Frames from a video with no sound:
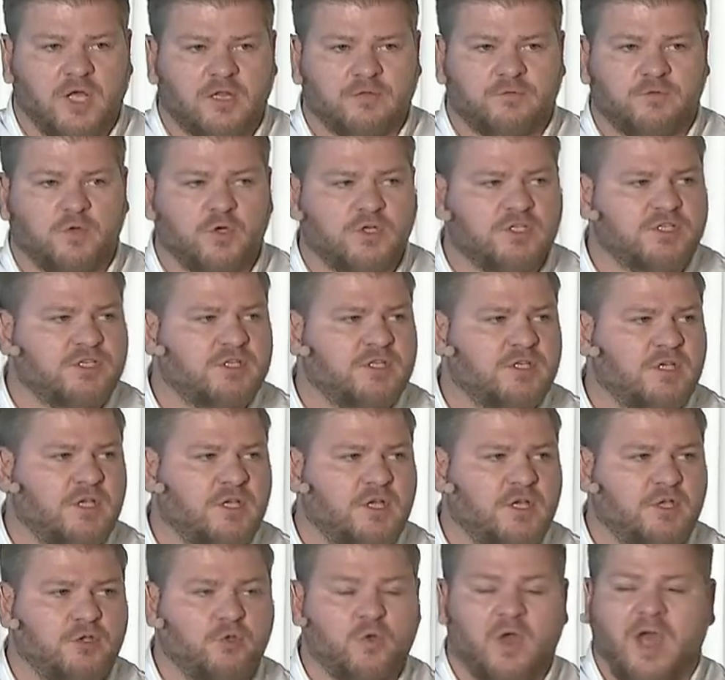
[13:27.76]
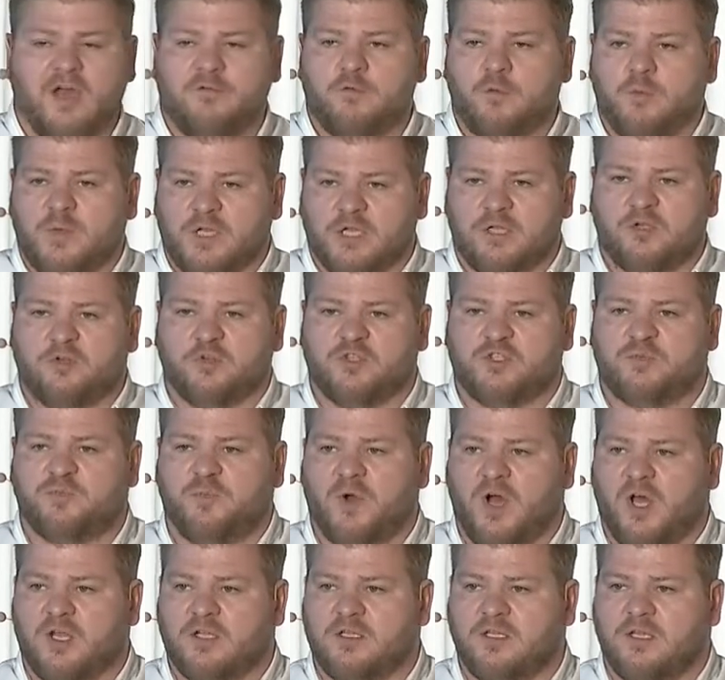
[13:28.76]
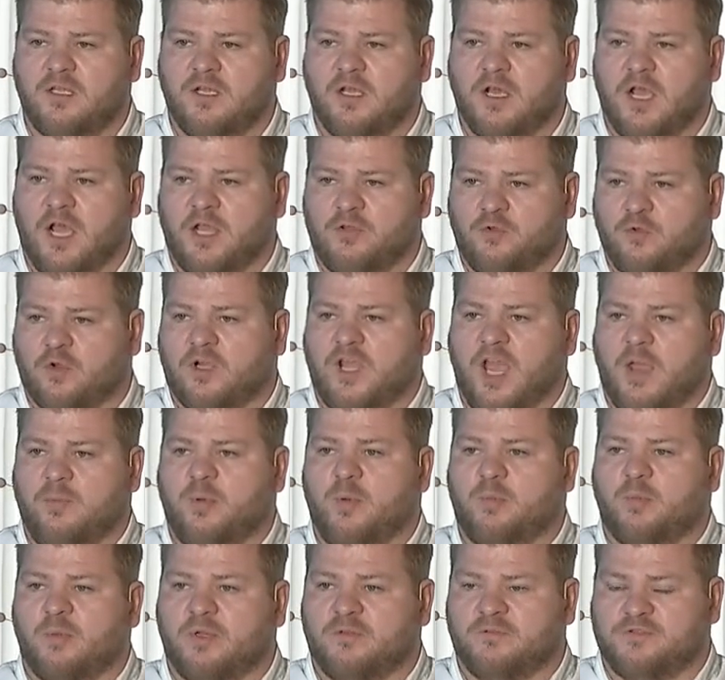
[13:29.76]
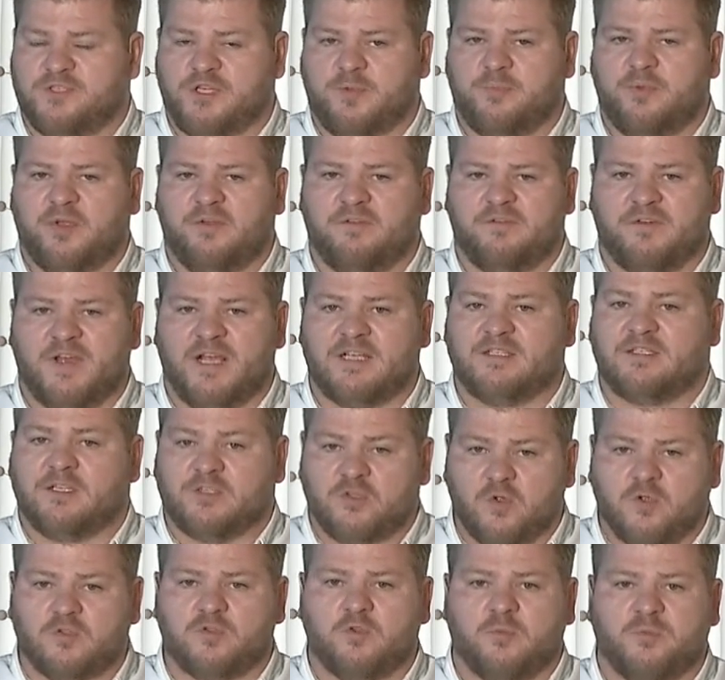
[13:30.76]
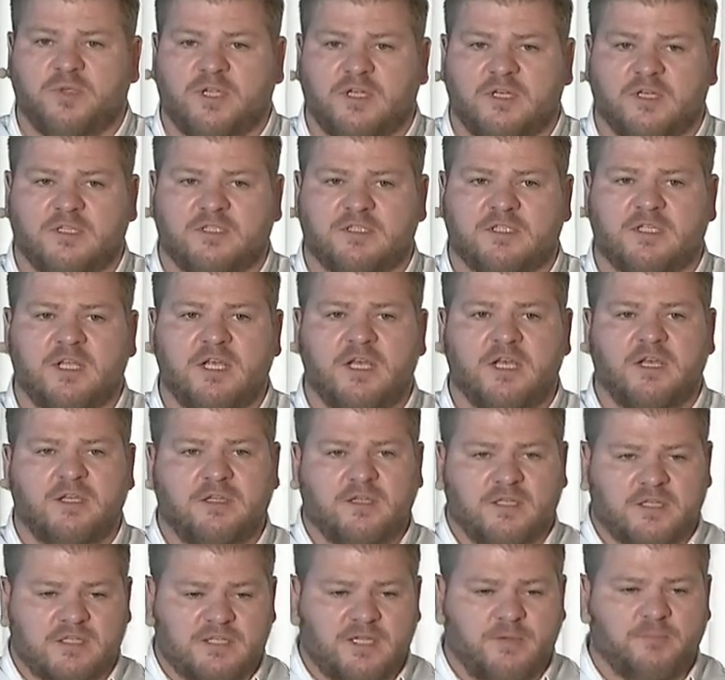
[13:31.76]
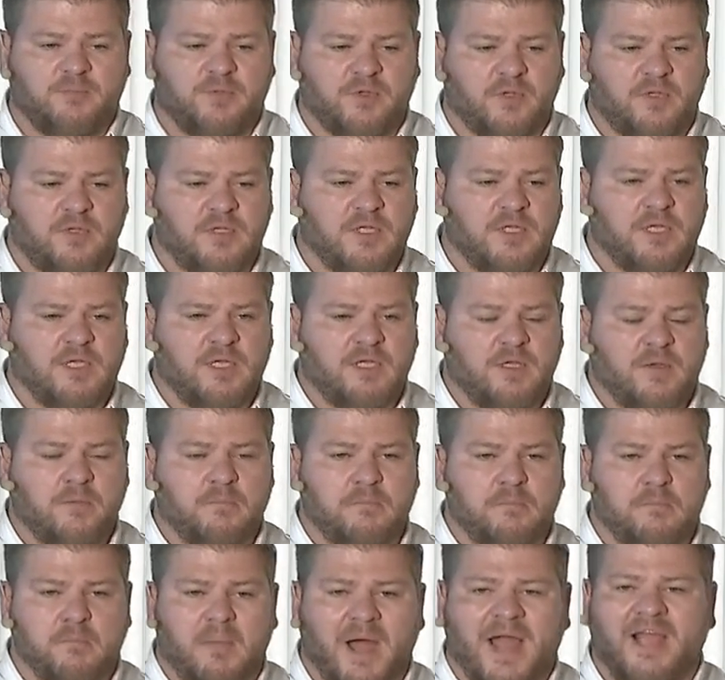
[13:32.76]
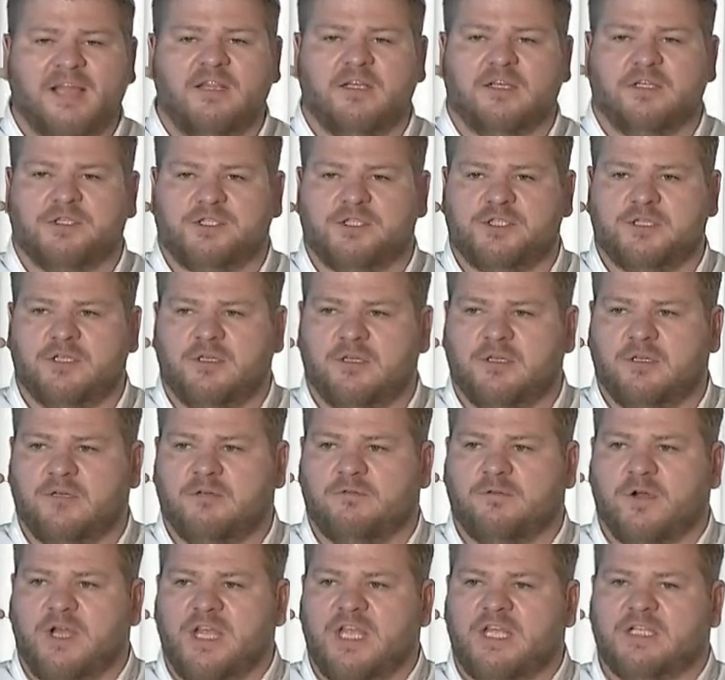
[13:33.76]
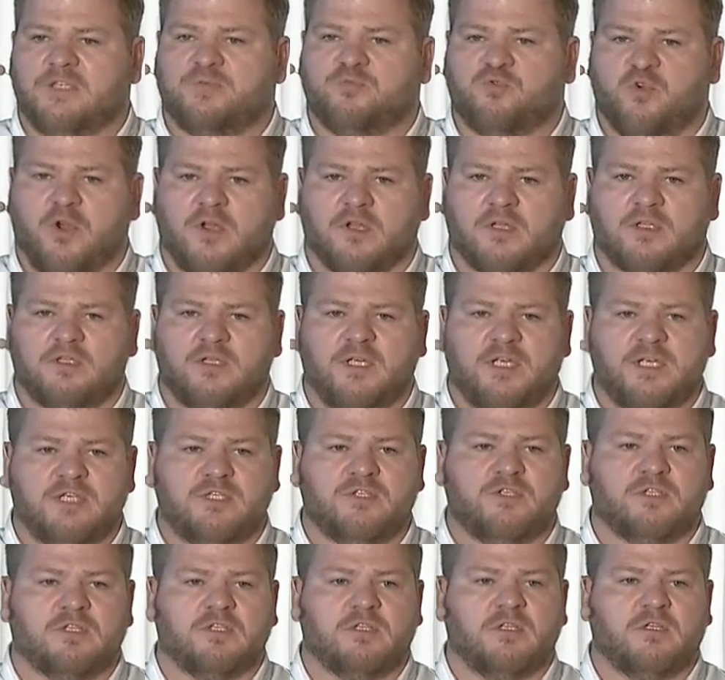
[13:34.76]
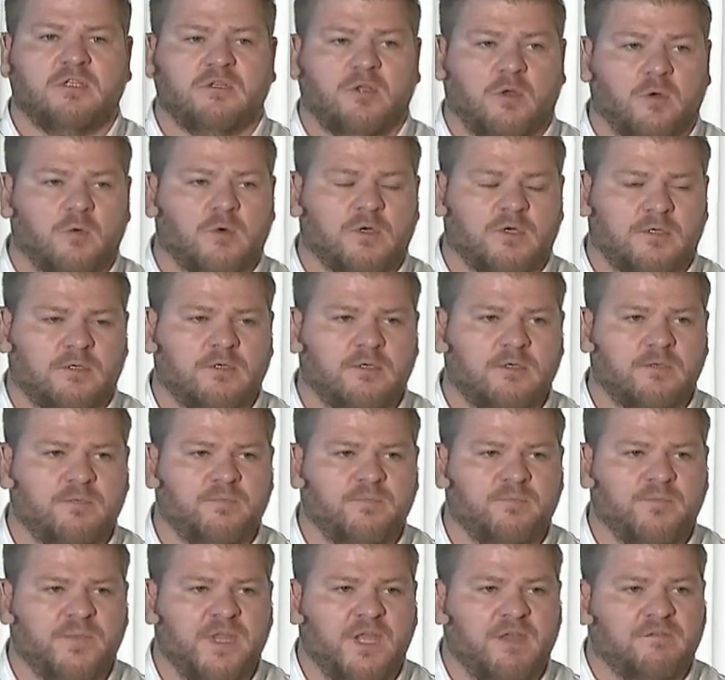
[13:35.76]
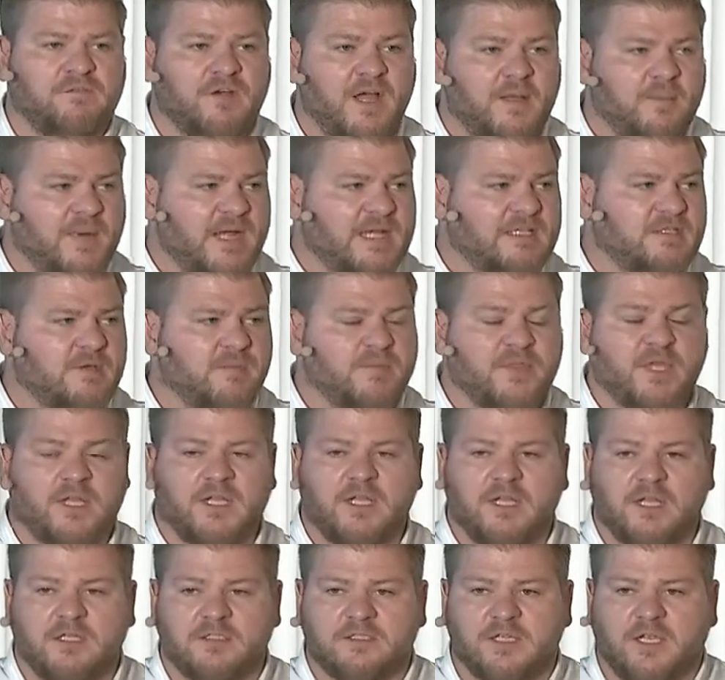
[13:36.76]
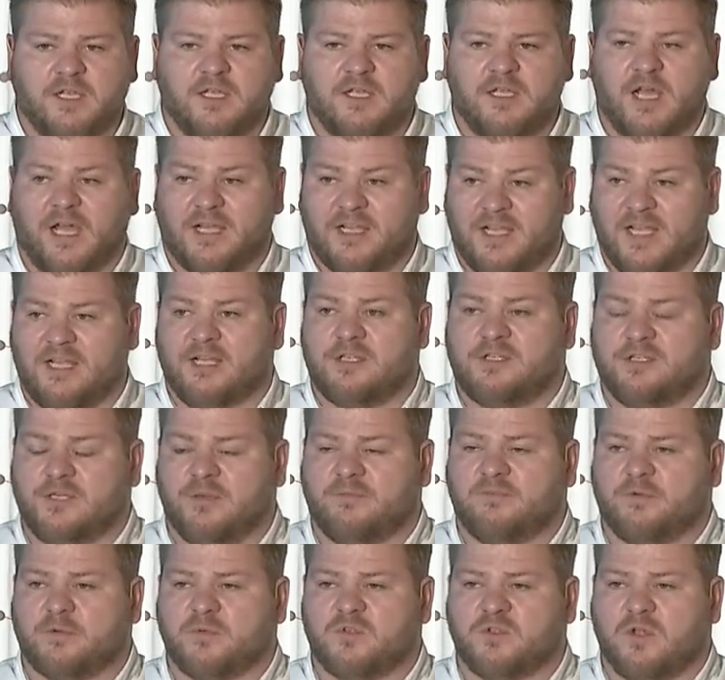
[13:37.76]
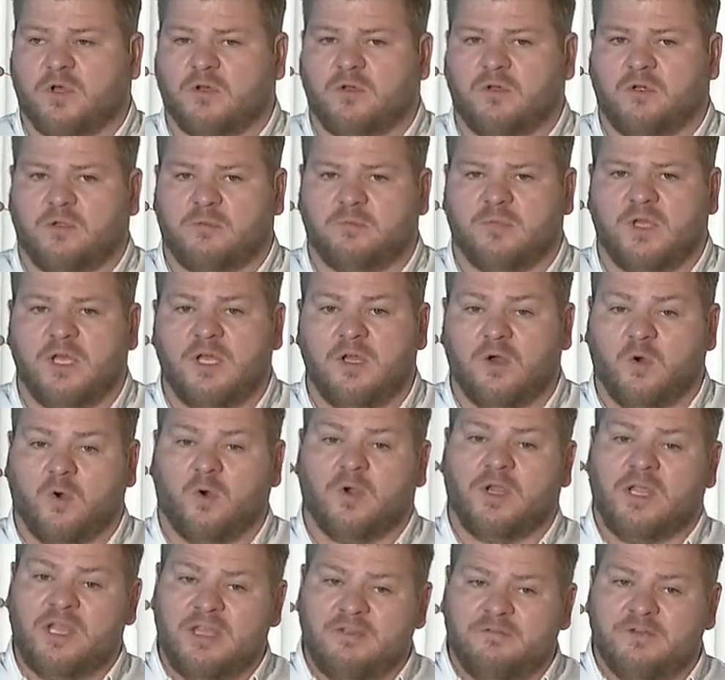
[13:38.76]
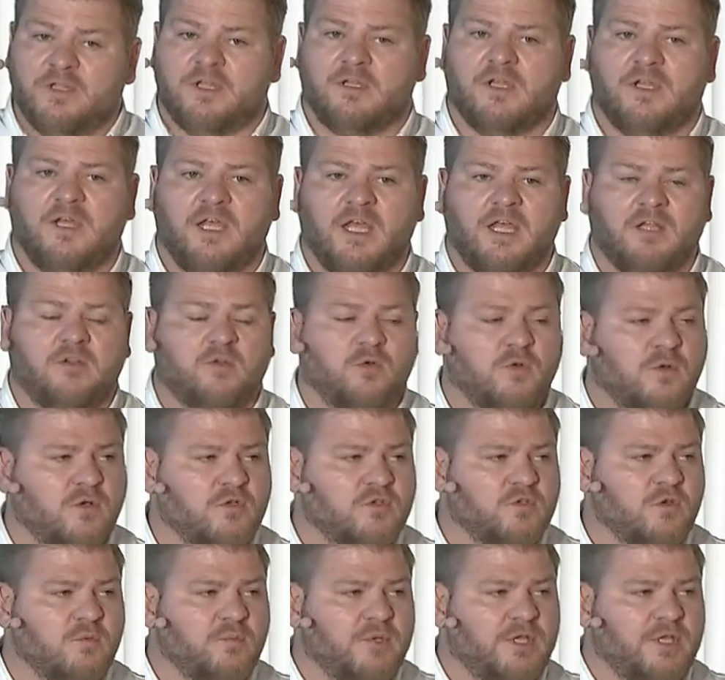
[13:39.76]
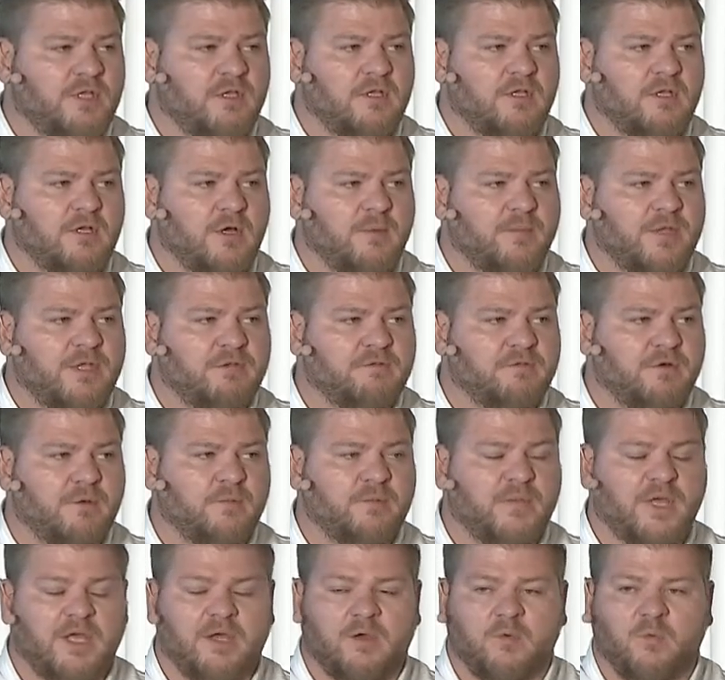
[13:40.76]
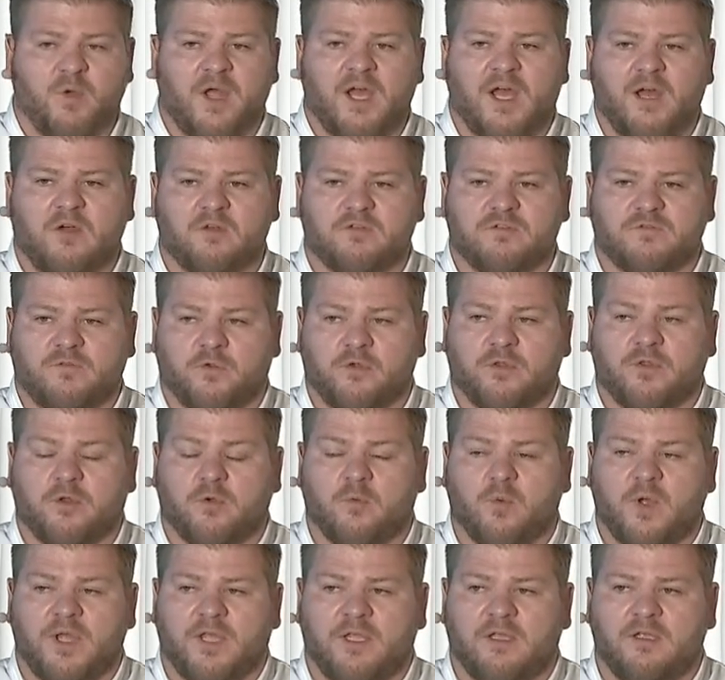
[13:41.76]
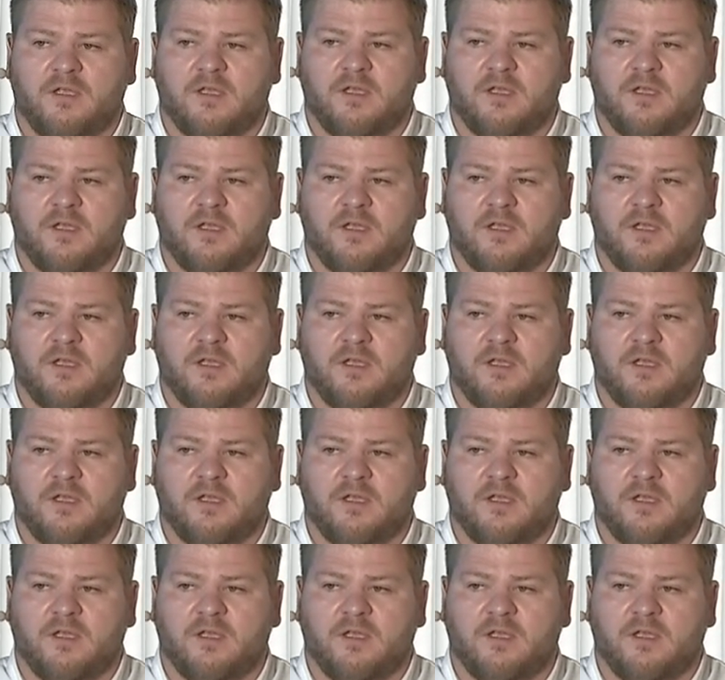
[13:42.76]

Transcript: of goods, you have them in a good spot, and you're capable of shipping fast. It's also because the simple mileage for each product is just lower. If I buy something in Helsinki, I get it shipped from Stockholm, or even it could also be coming from a warehouse further away.